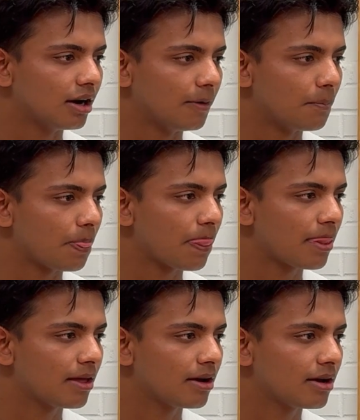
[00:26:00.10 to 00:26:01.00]
um,
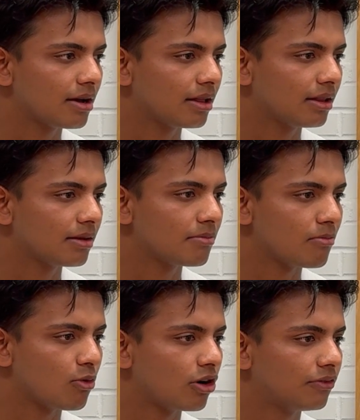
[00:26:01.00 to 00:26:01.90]

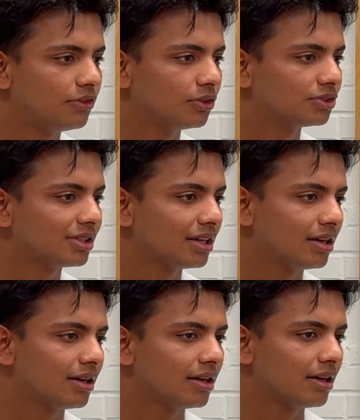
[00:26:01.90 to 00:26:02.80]
more of those
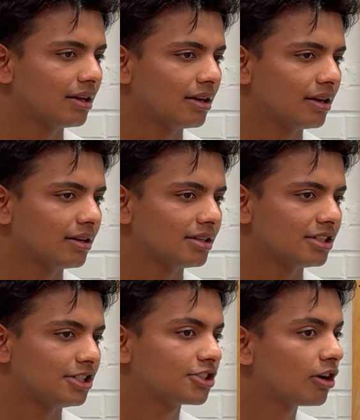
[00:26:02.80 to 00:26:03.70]

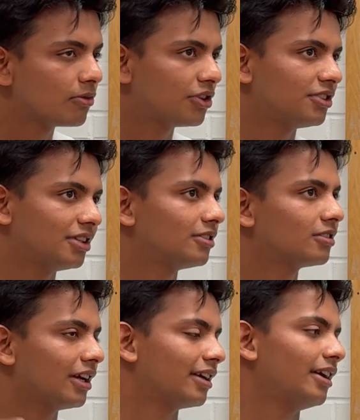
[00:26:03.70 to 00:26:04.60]
discoveries than
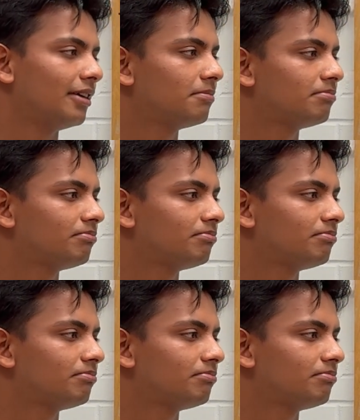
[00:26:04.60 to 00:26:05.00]
just like a